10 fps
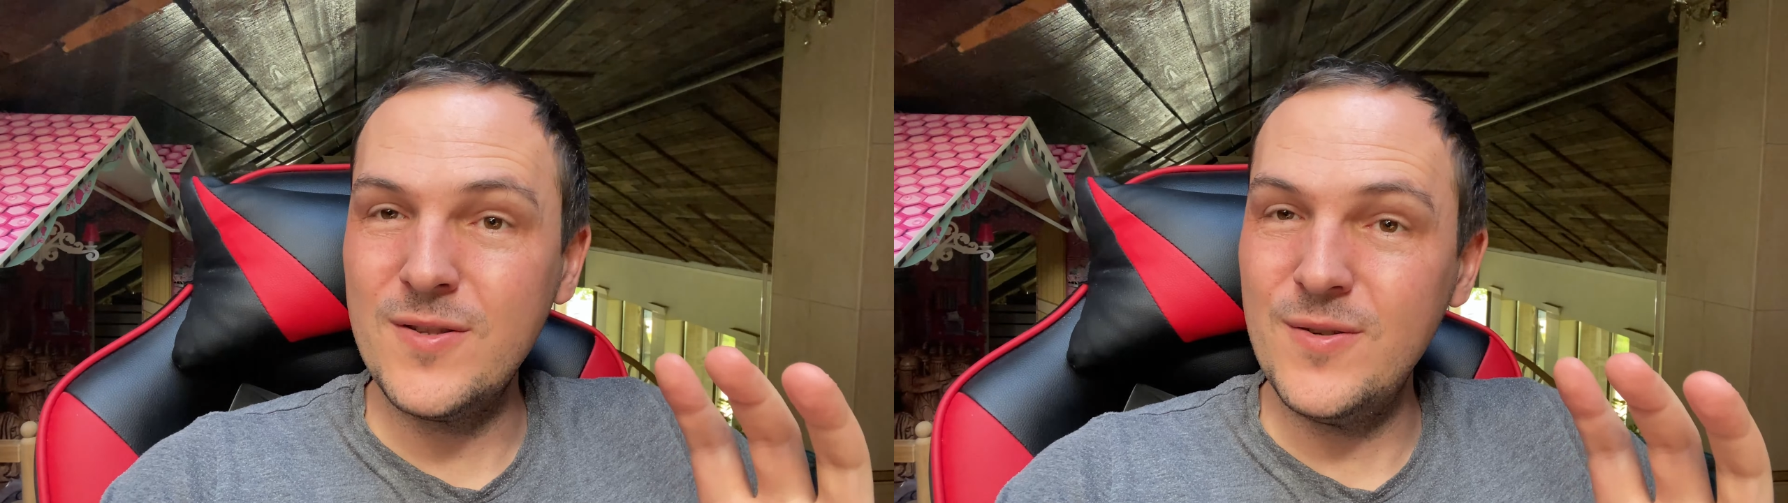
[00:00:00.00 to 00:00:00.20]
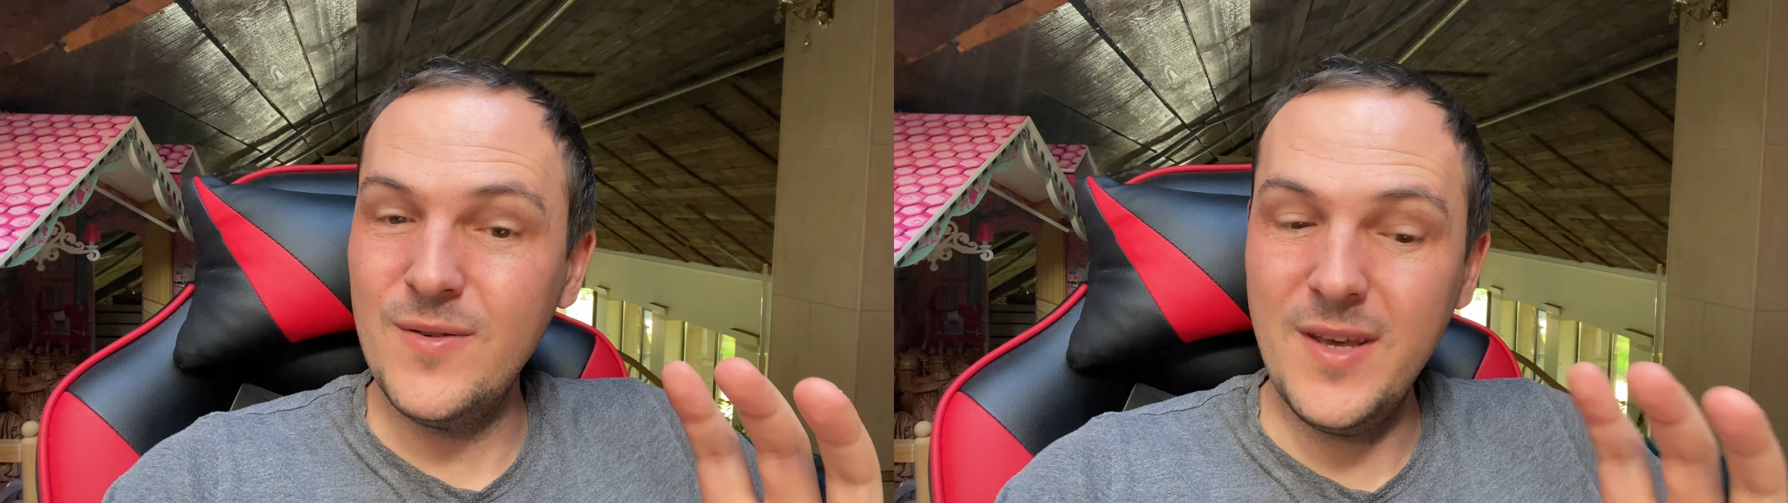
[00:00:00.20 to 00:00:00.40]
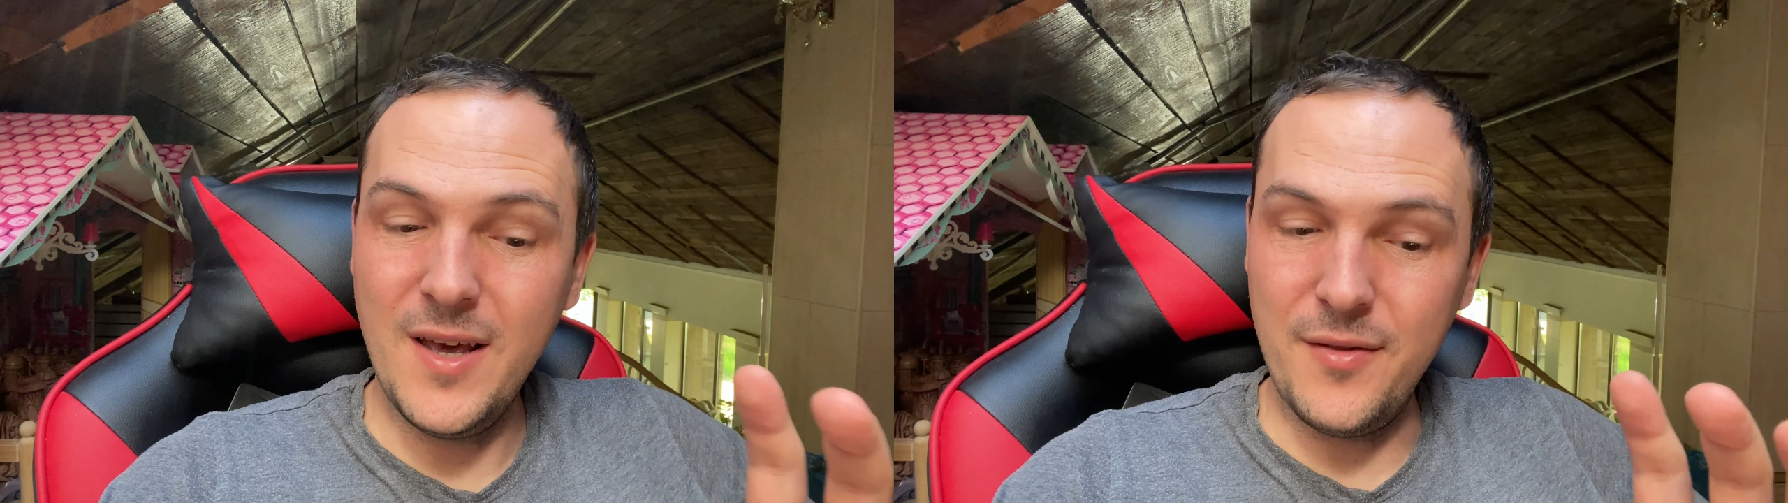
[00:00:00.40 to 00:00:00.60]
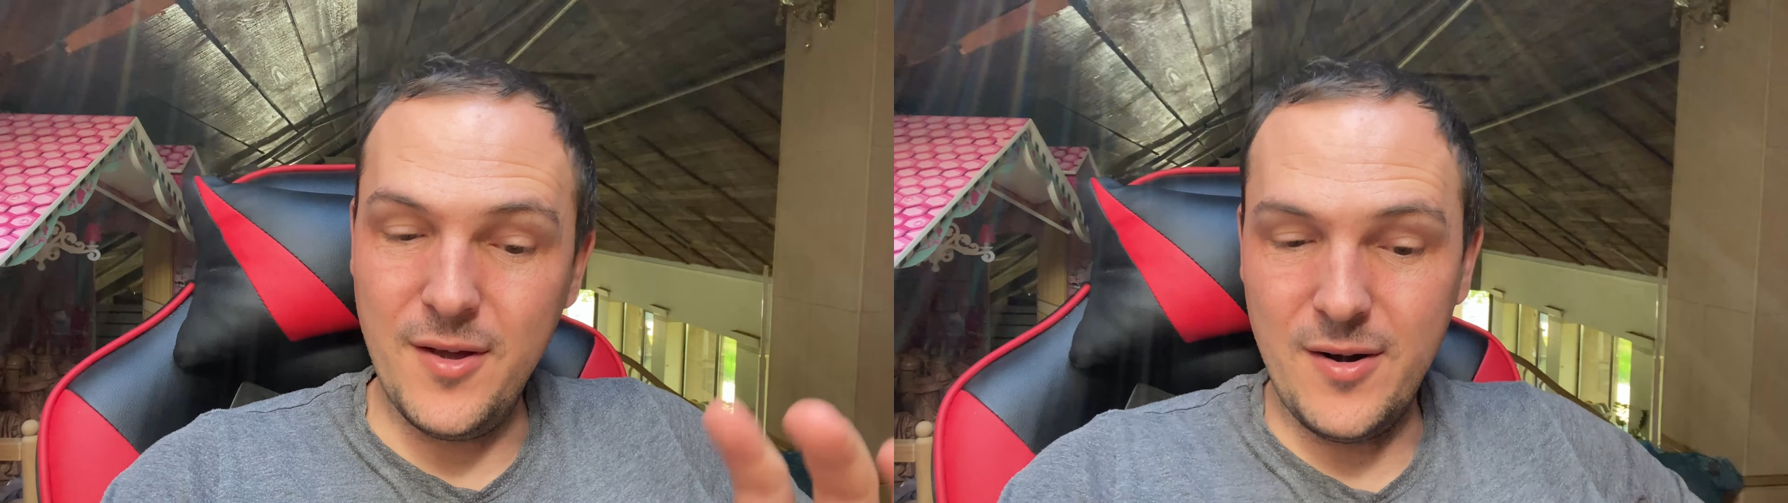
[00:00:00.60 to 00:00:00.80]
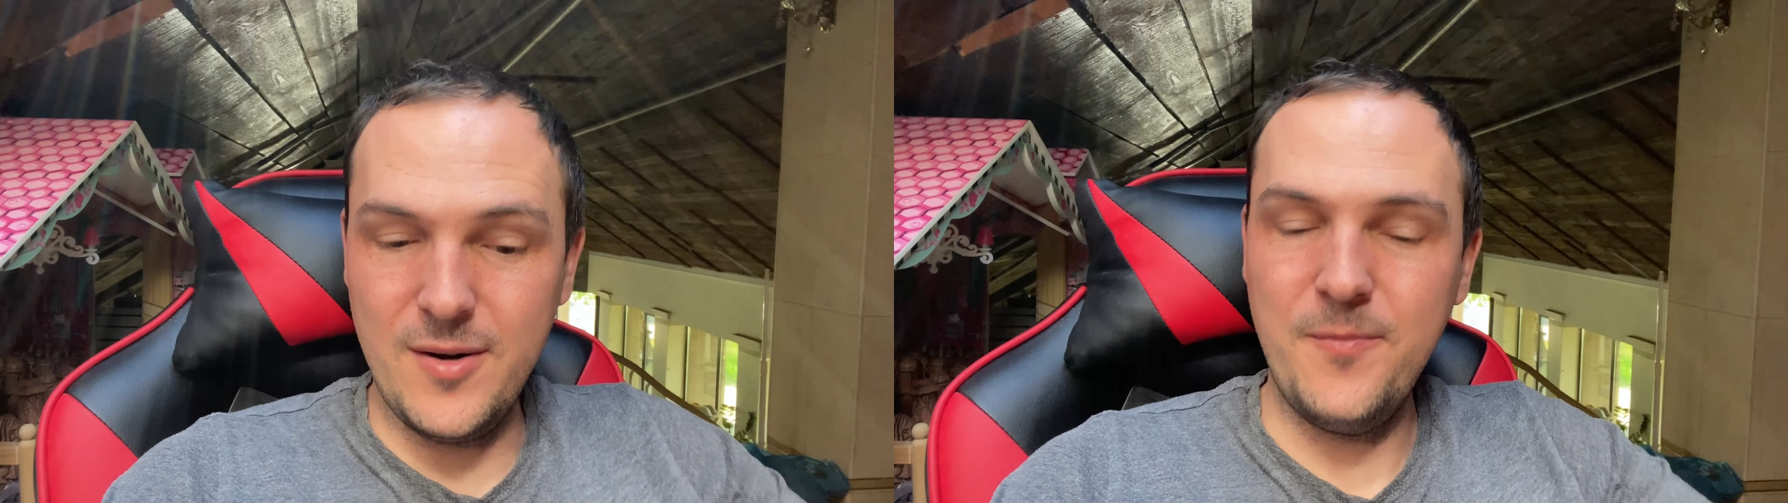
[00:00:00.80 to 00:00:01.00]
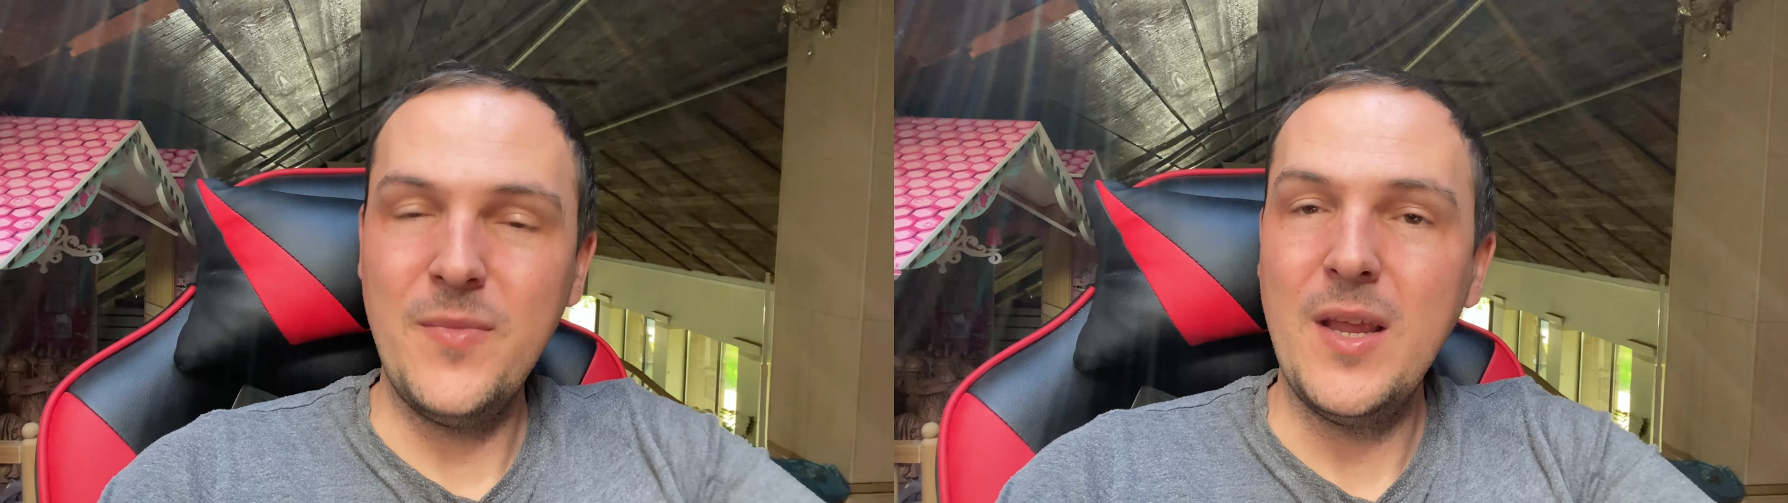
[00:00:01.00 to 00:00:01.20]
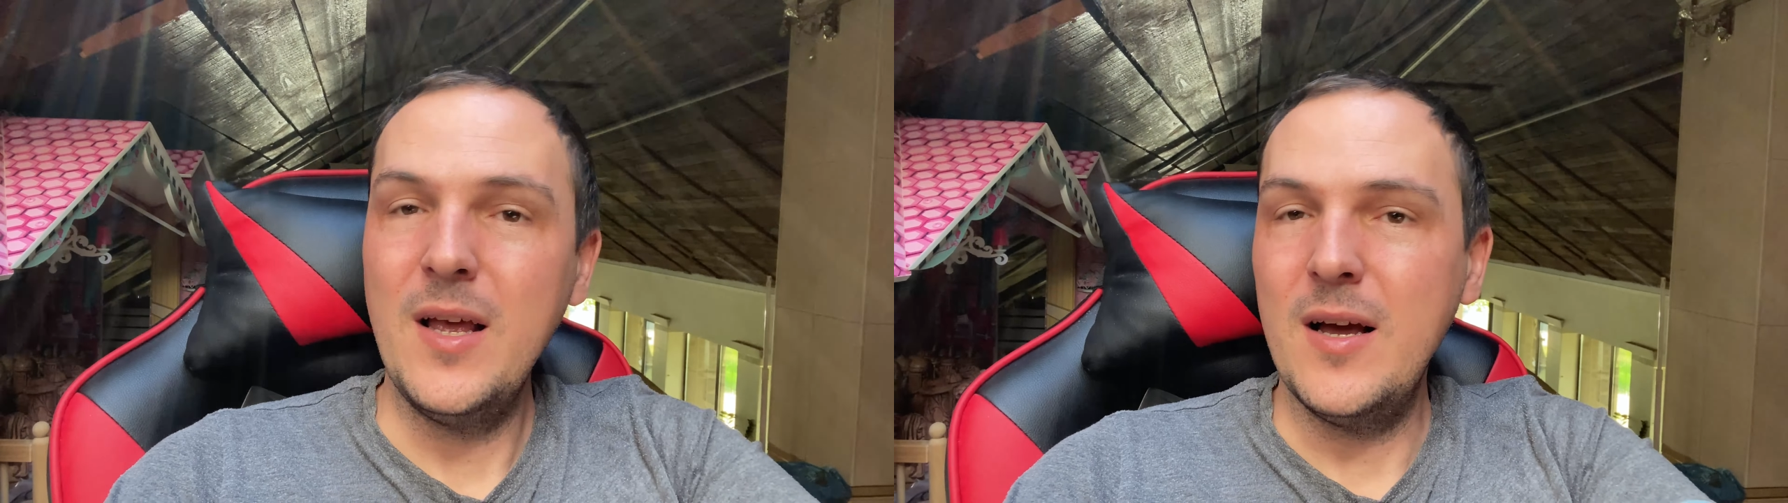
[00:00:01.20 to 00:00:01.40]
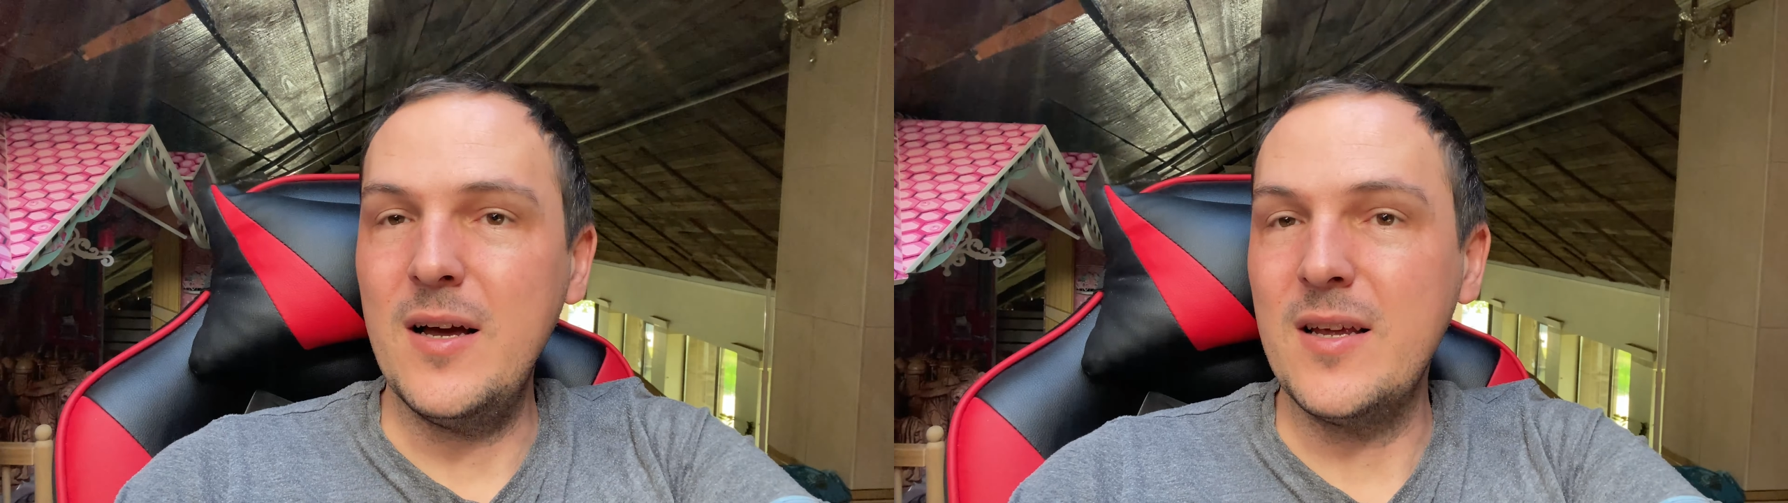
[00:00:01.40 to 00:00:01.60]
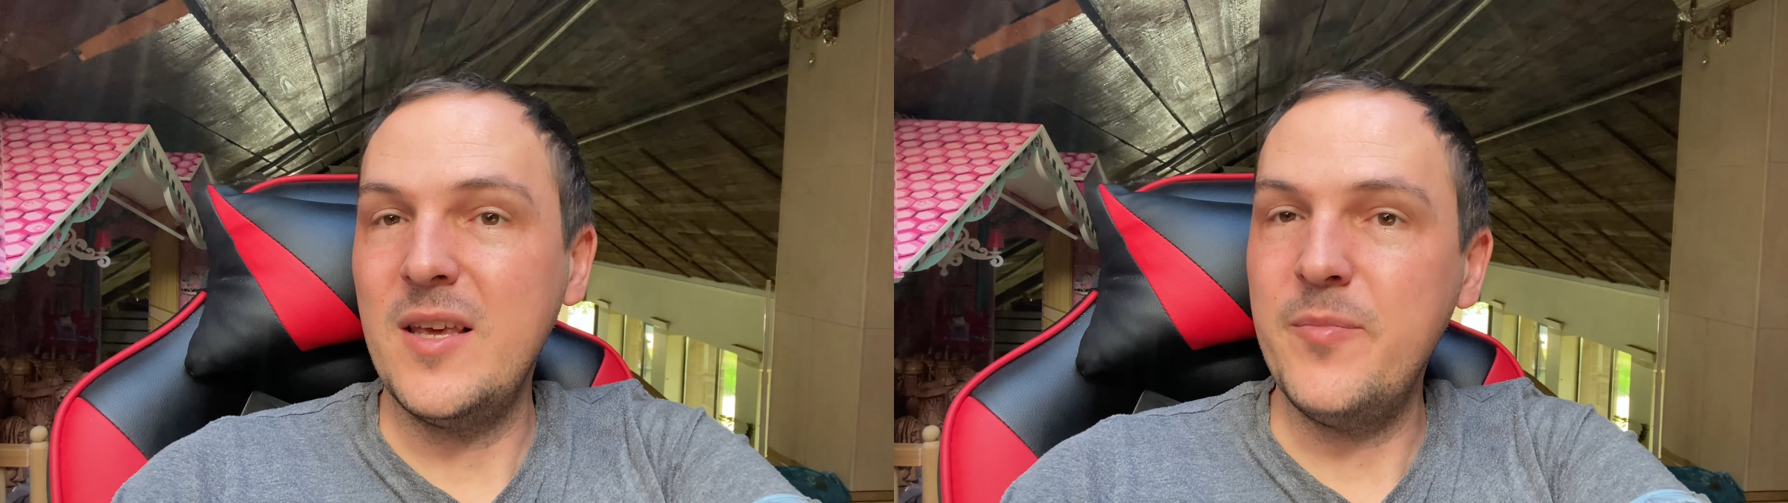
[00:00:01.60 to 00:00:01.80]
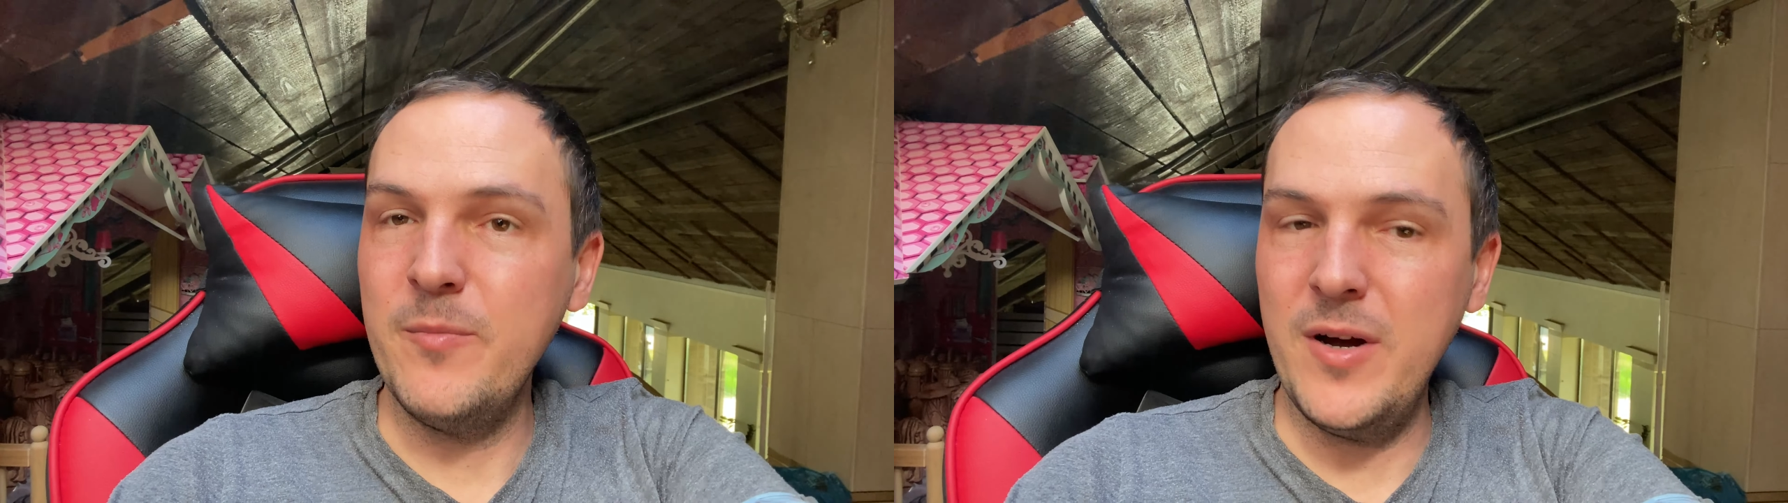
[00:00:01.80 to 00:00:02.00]
together?
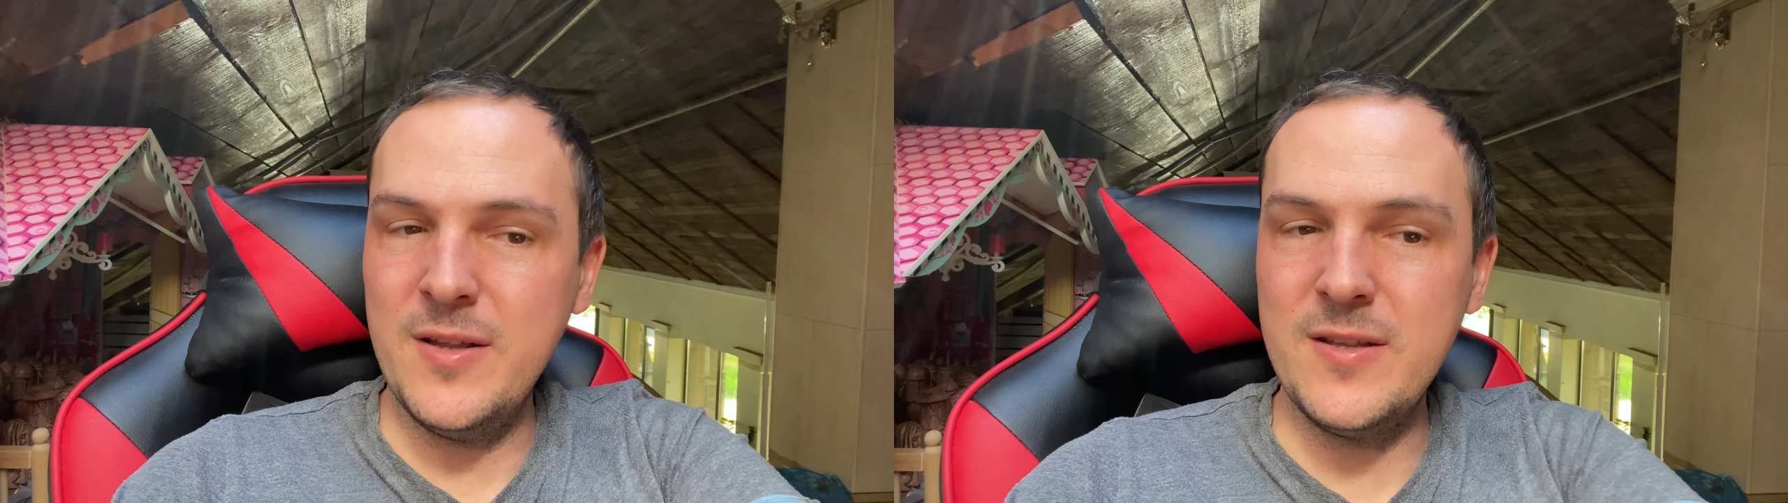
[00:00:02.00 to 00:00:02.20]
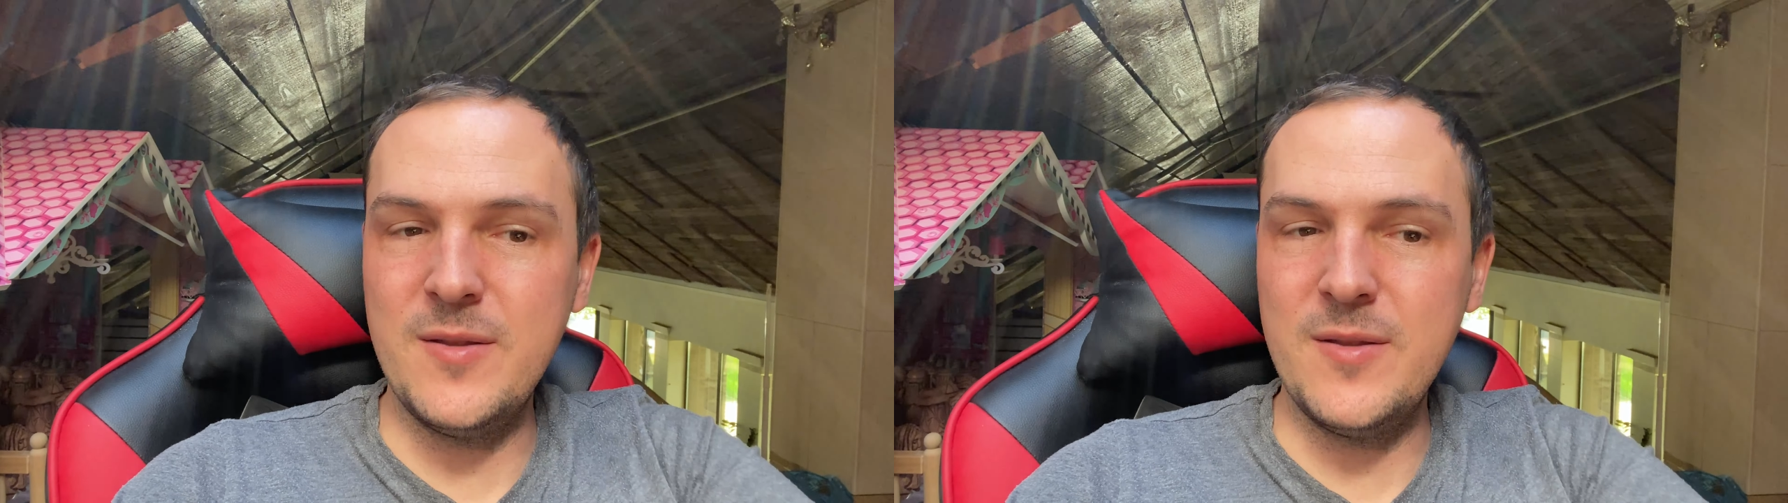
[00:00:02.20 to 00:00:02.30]
Keep in mind